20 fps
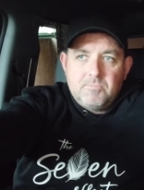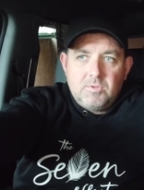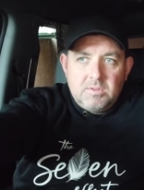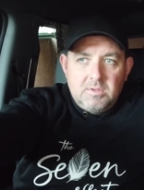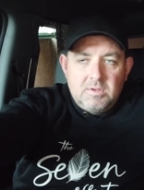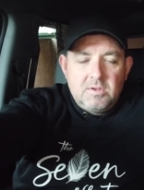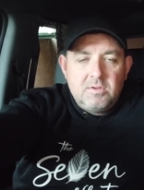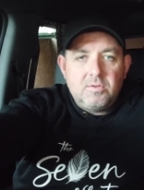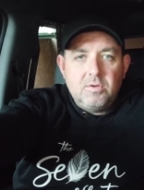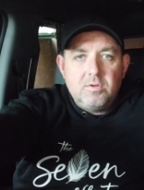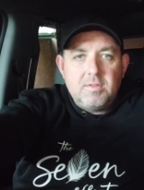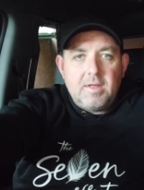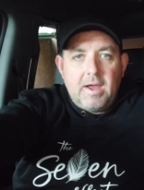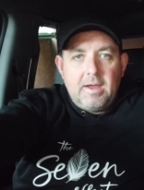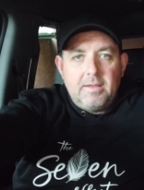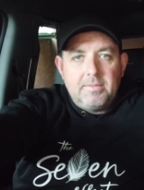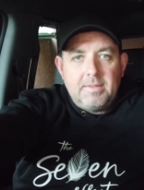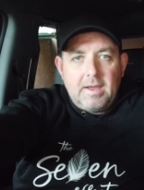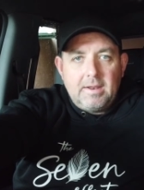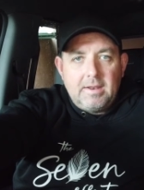and then you do
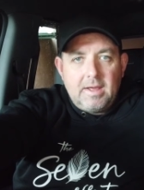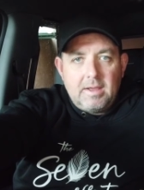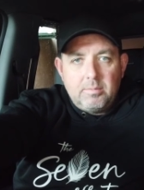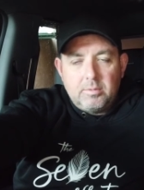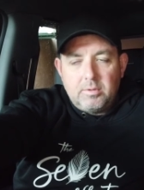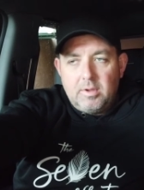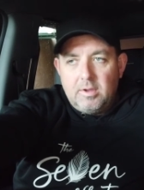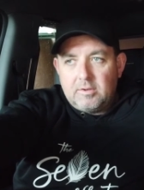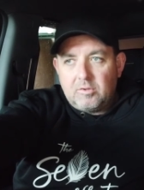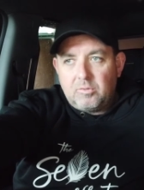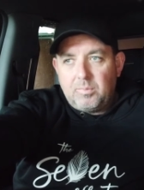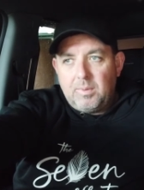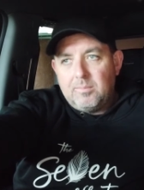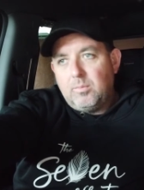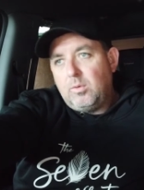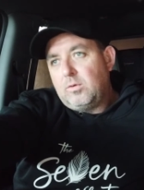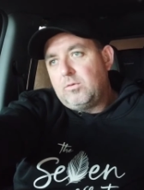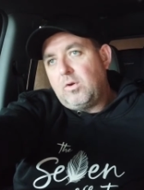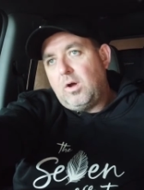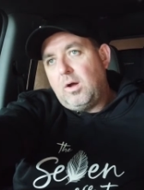that, and that enabled her to
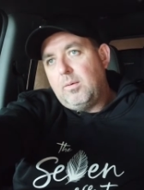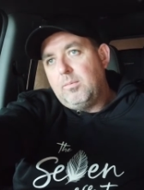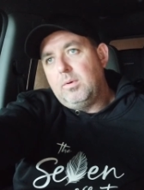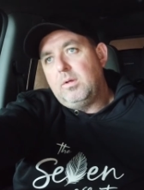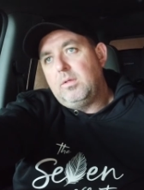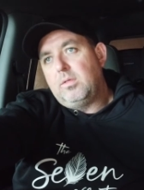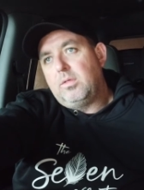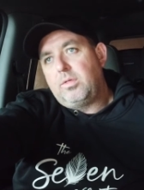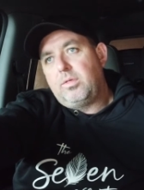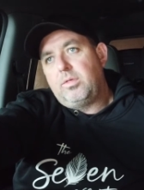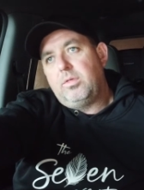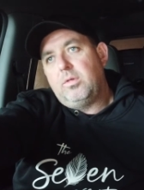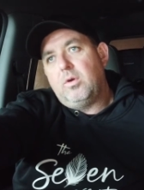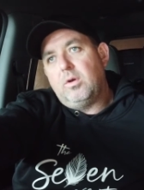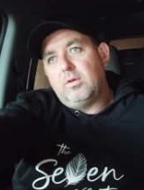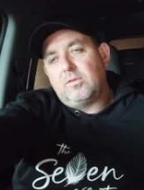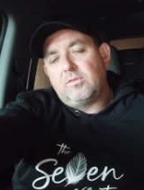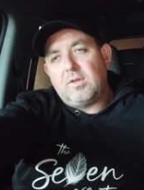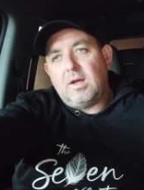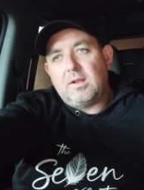spend more time with
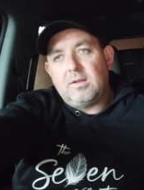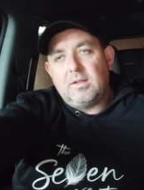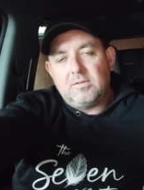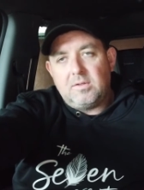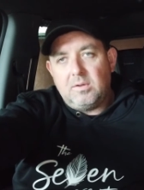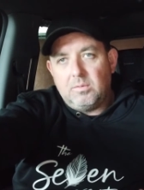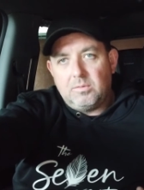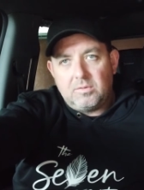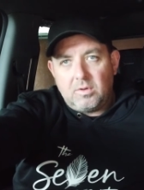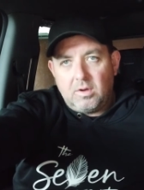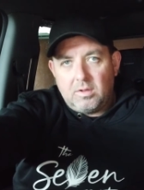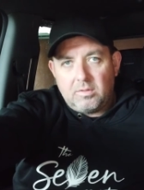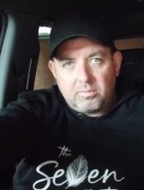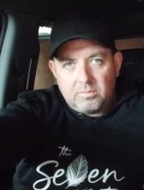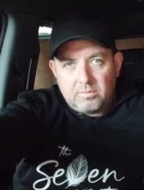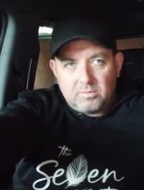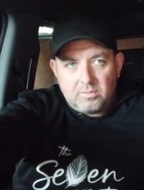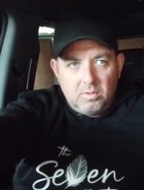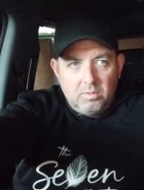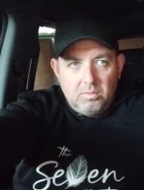her son as he was going
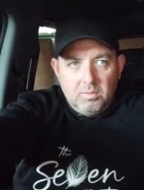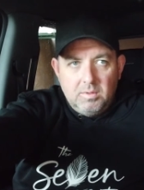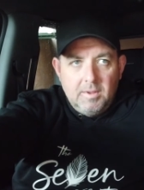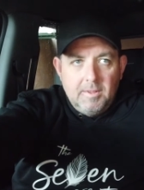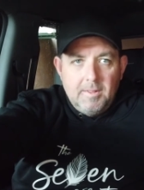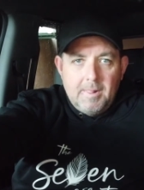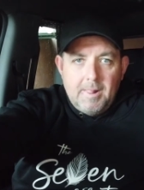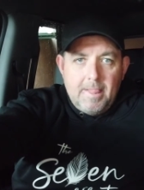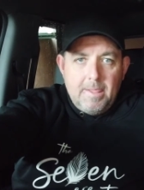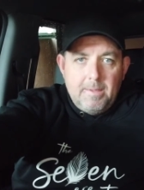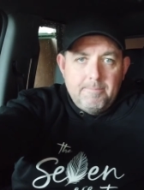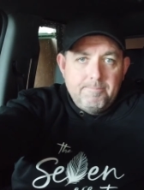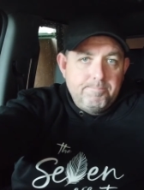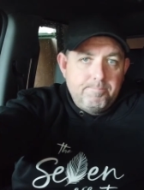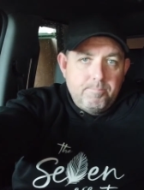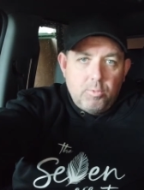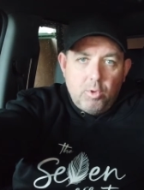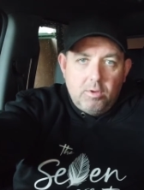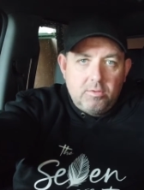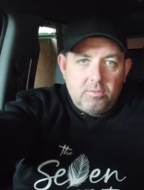through school.
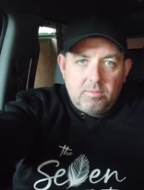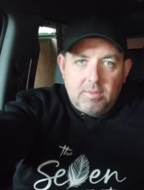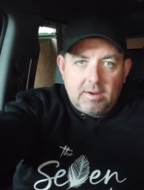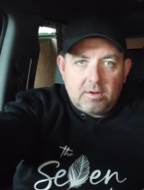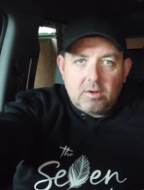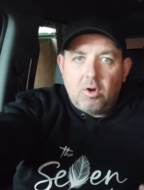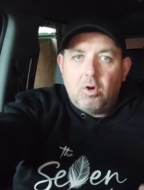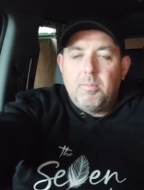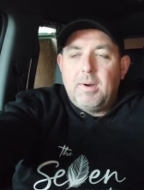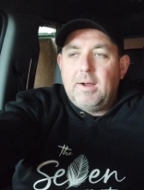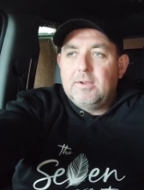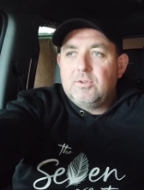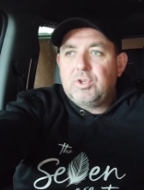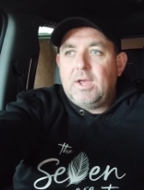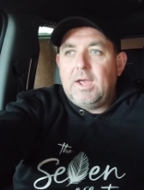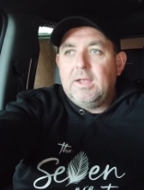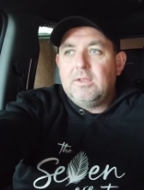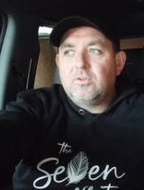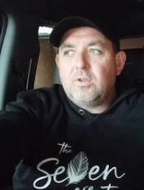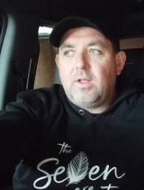Her, that goal might
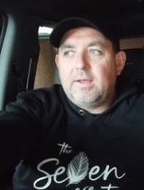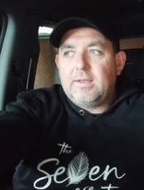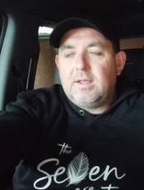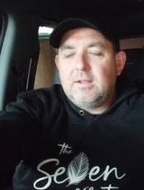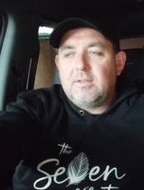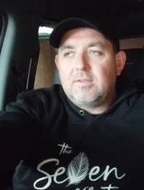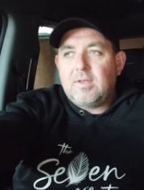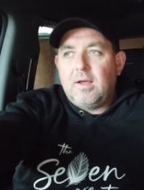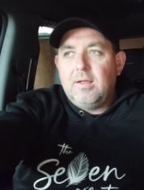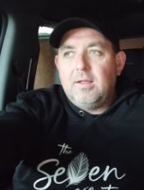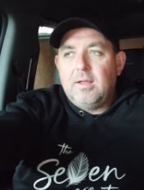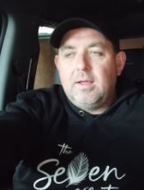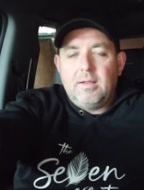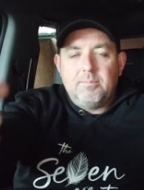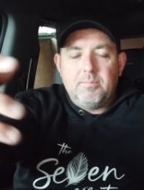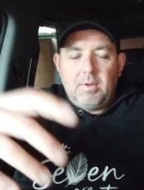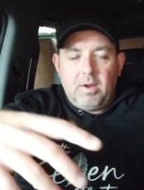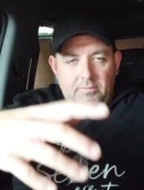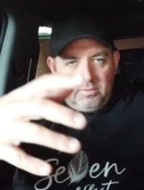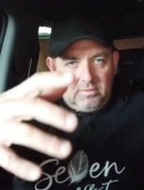change. Like it's uh,
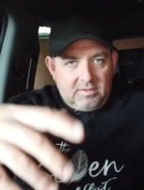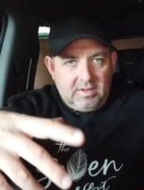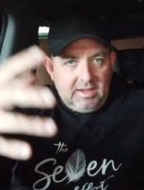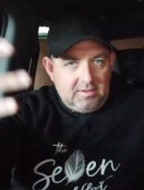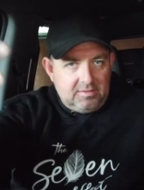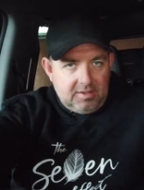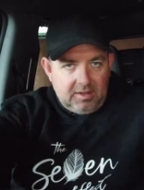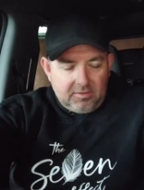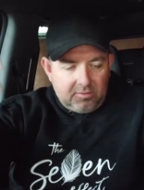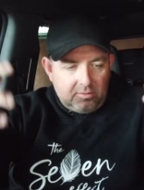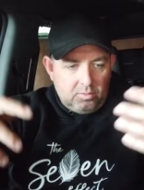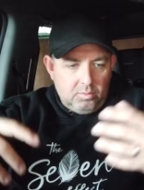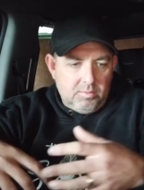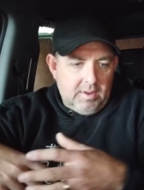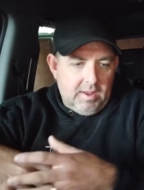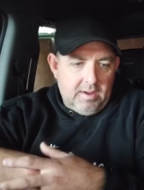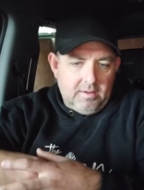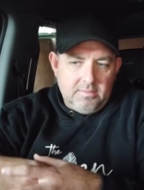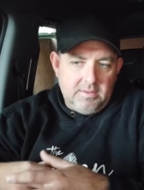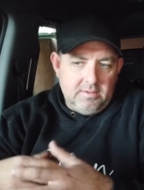obviously he's out of school
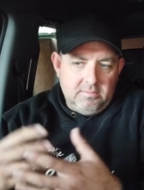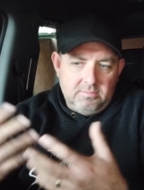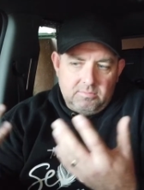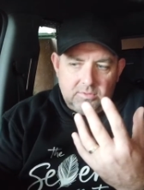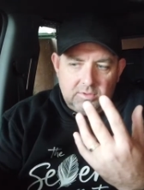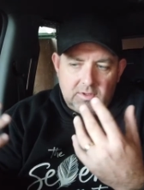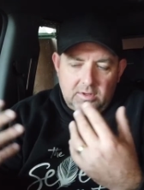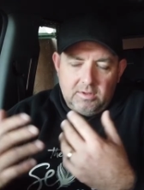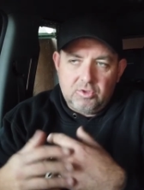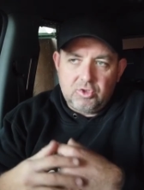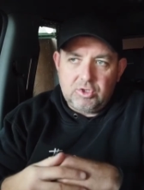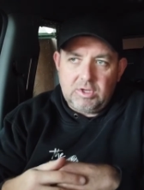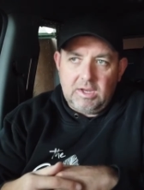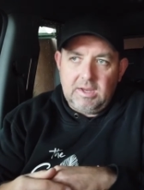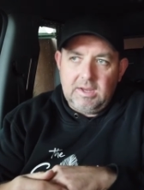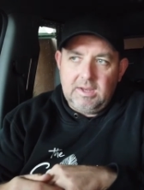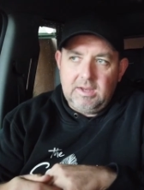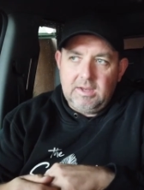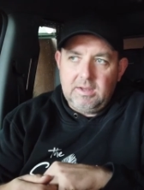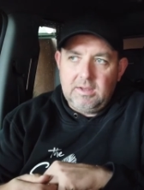now, and then you know
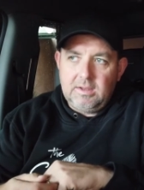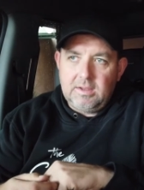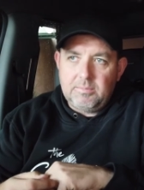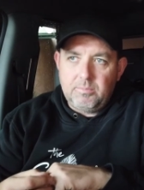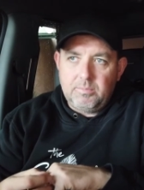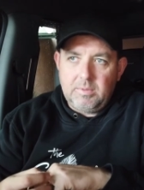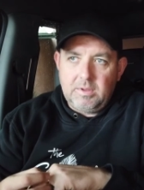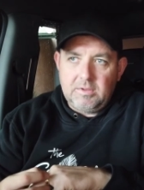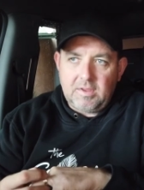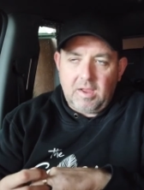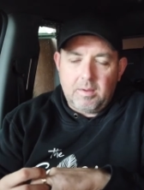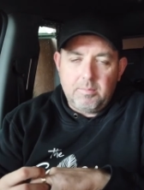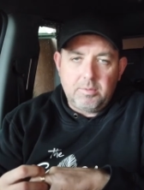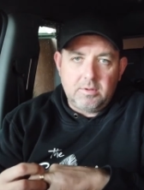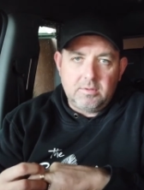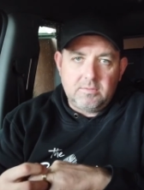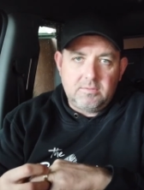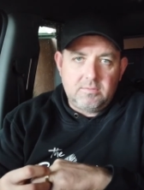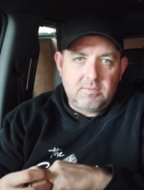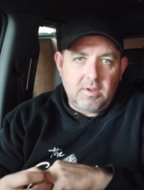she is
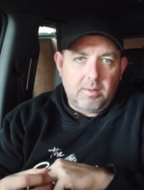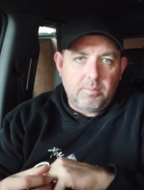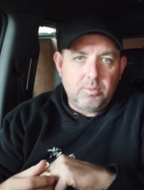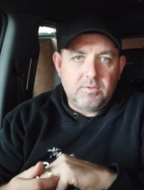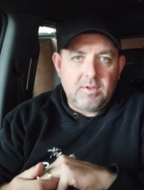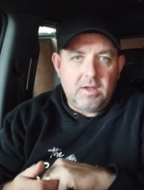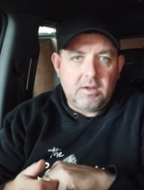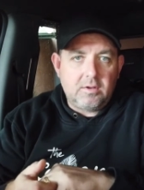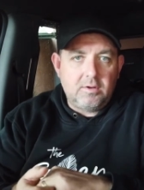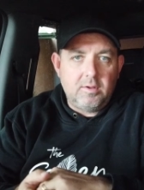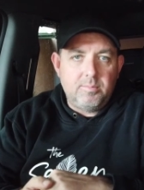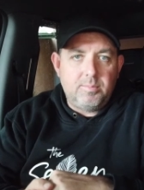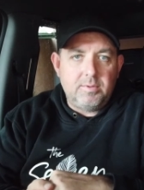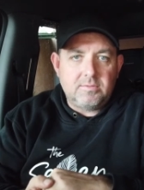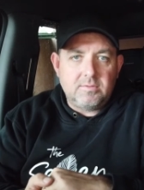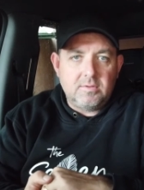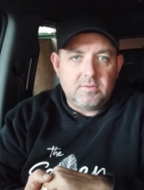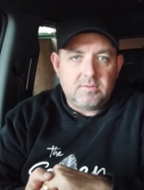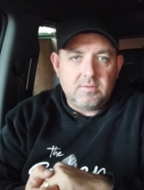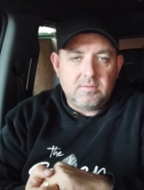able to double down on her
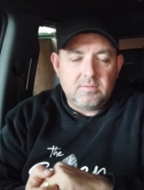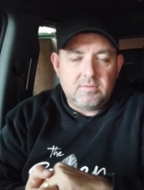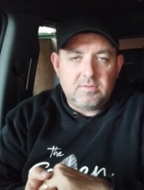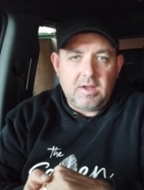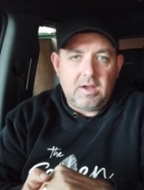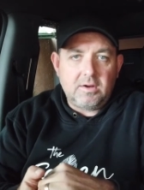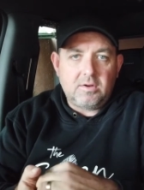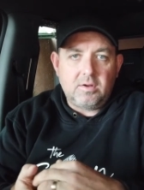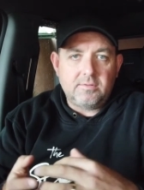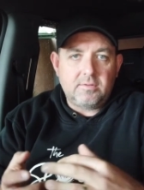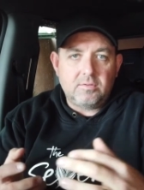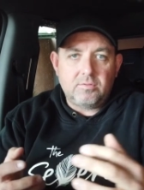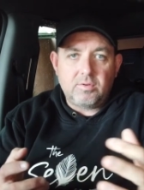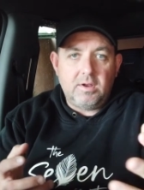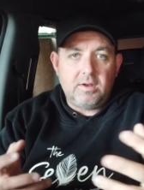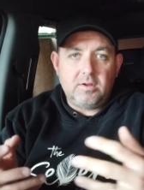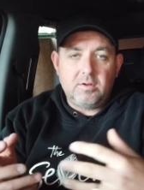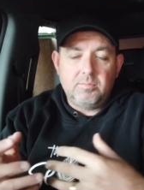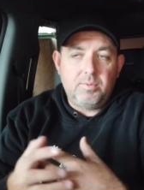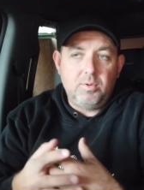business and start
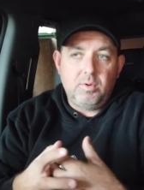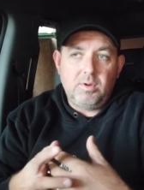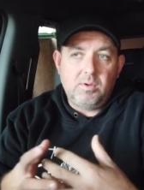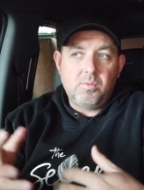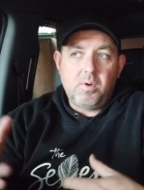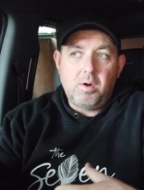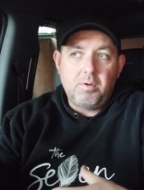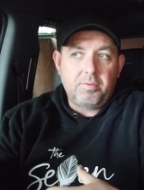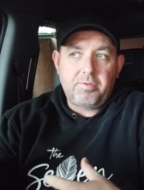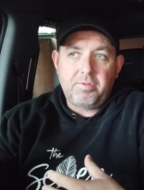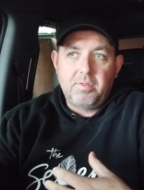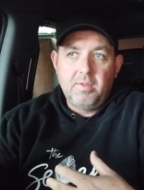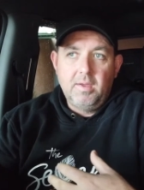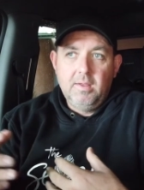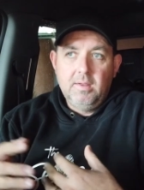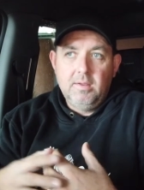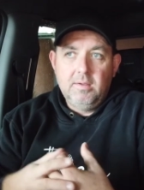concentrating on building wealth